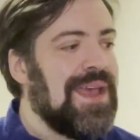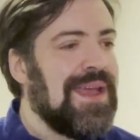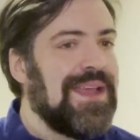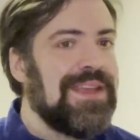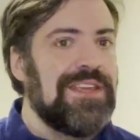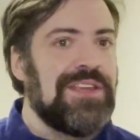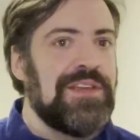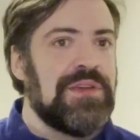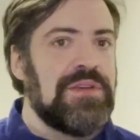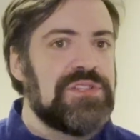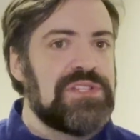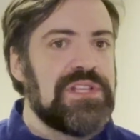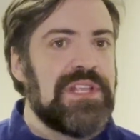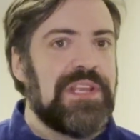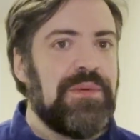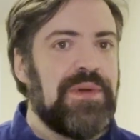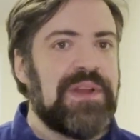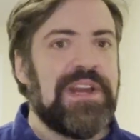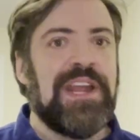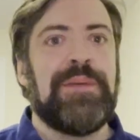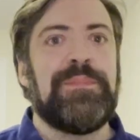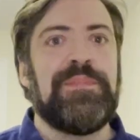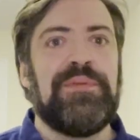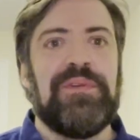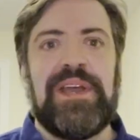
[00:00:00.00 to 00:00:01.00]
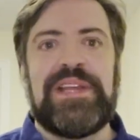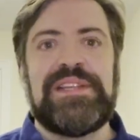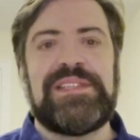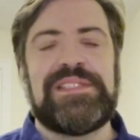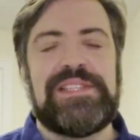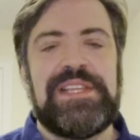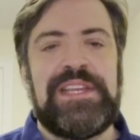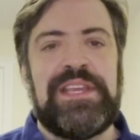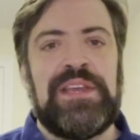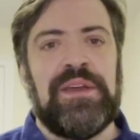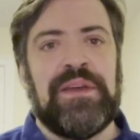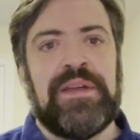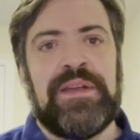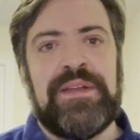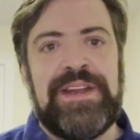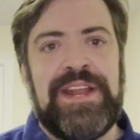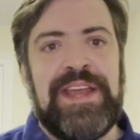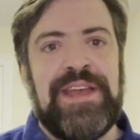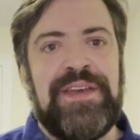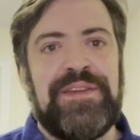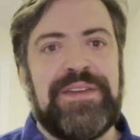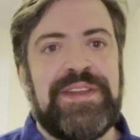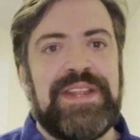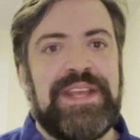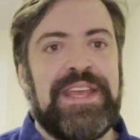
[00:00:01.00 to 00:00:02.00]
Usually when I price the yarn
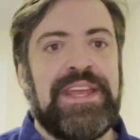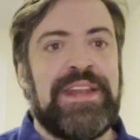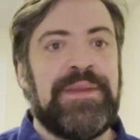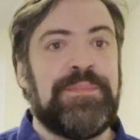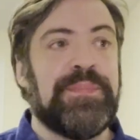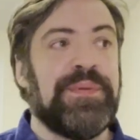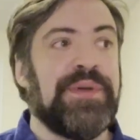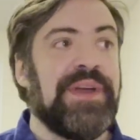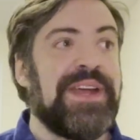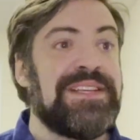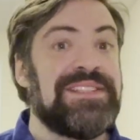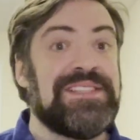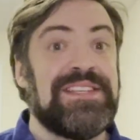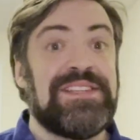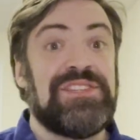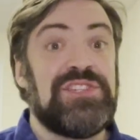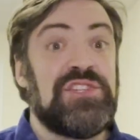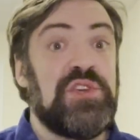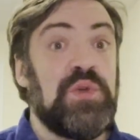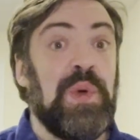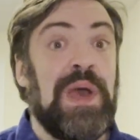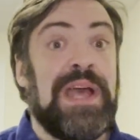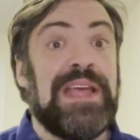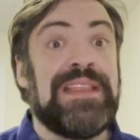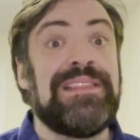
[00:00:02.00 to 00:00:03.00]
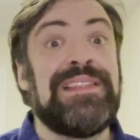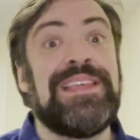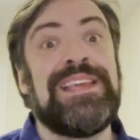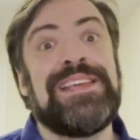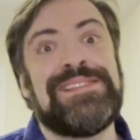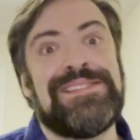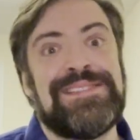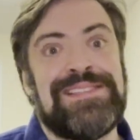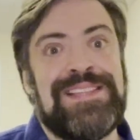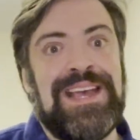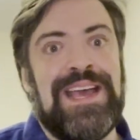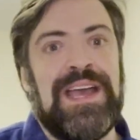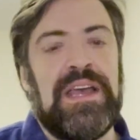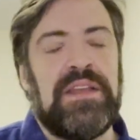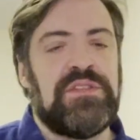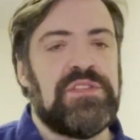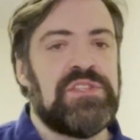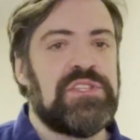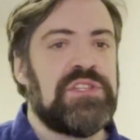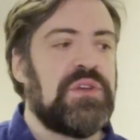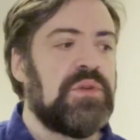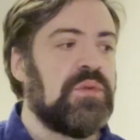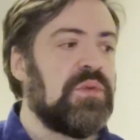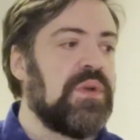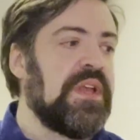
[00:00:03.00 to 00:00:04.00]
out, it prices to at least that.
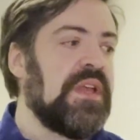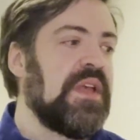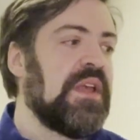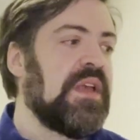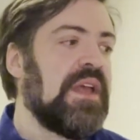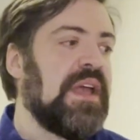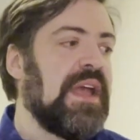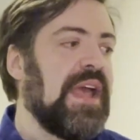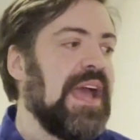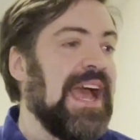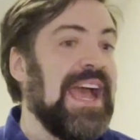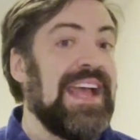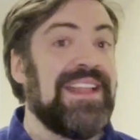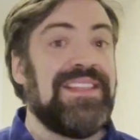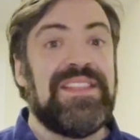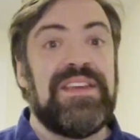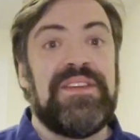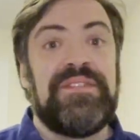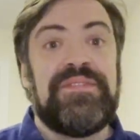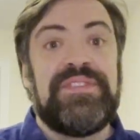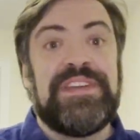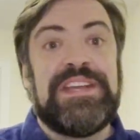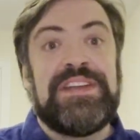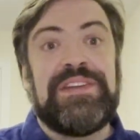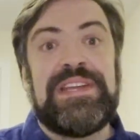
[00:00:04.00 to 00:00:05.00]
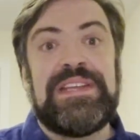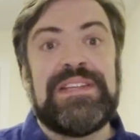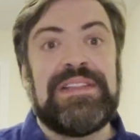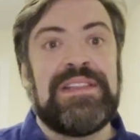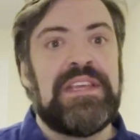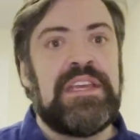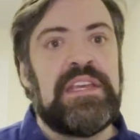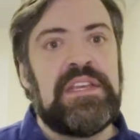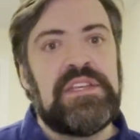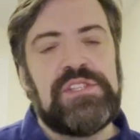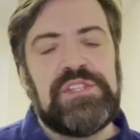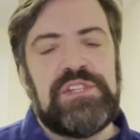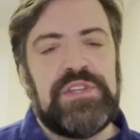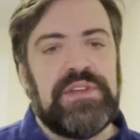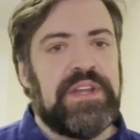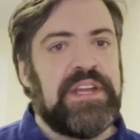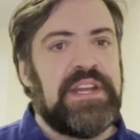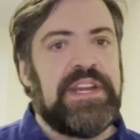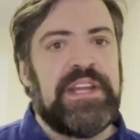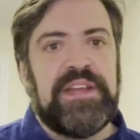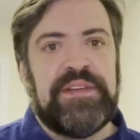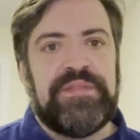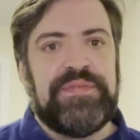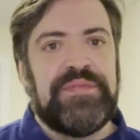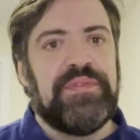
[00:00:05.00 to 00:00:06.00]
So at the very least, you're
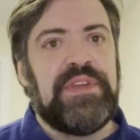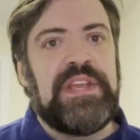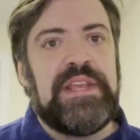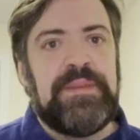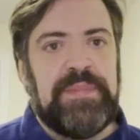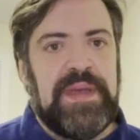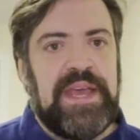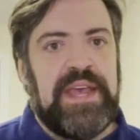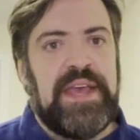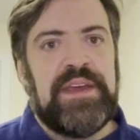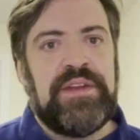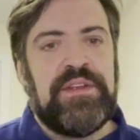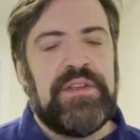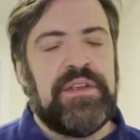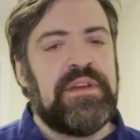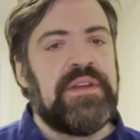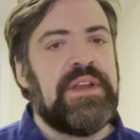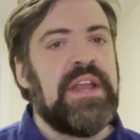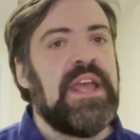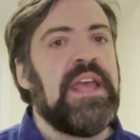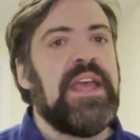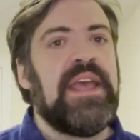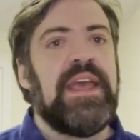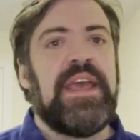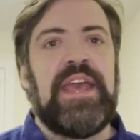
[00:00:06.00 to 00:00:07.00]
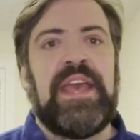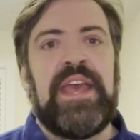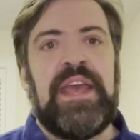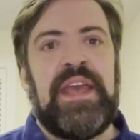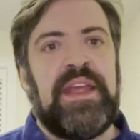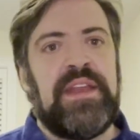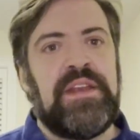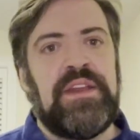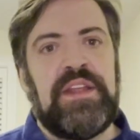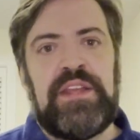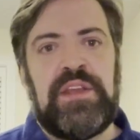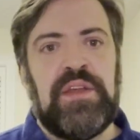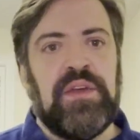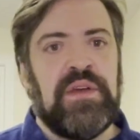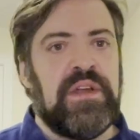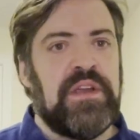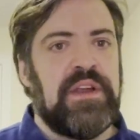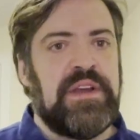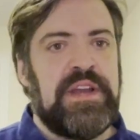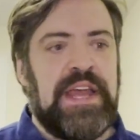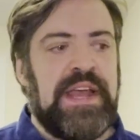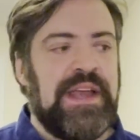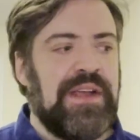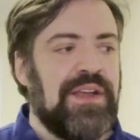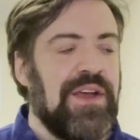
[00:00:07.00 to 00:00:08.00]
getting a free pattern and
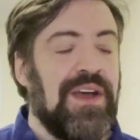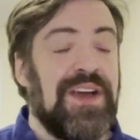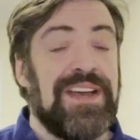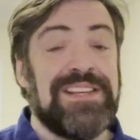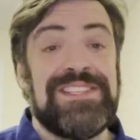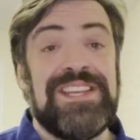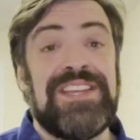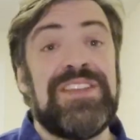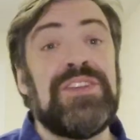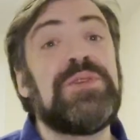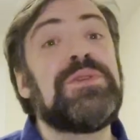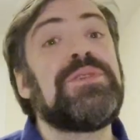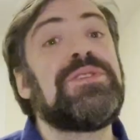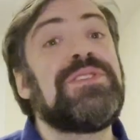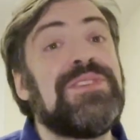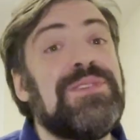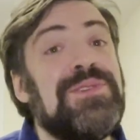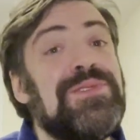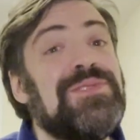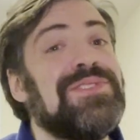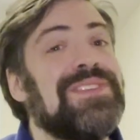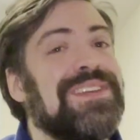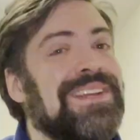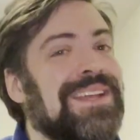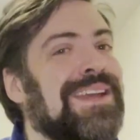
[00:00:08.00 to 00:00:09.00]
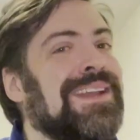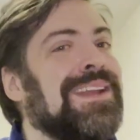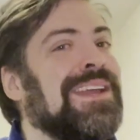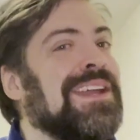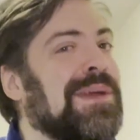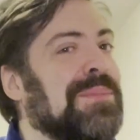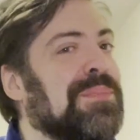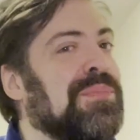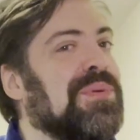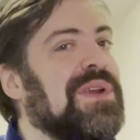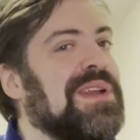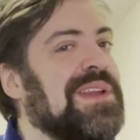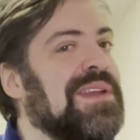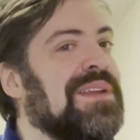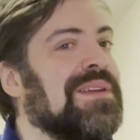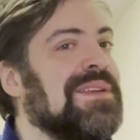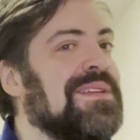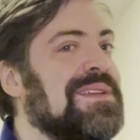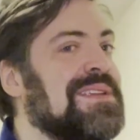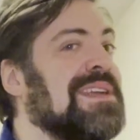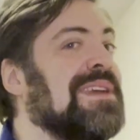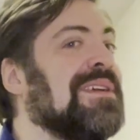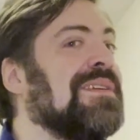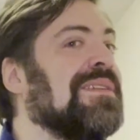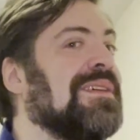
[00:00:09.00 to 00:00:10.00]
yarn at cost. You're usually getting a pretty good
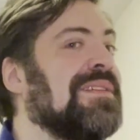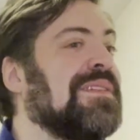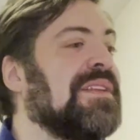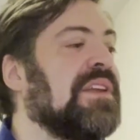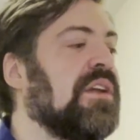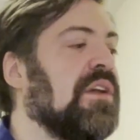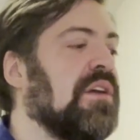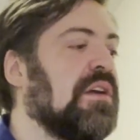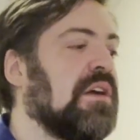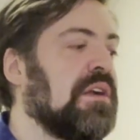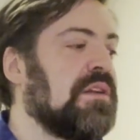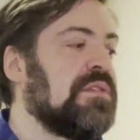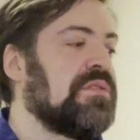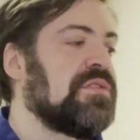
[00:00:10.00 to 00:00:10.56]
deal on the yarn.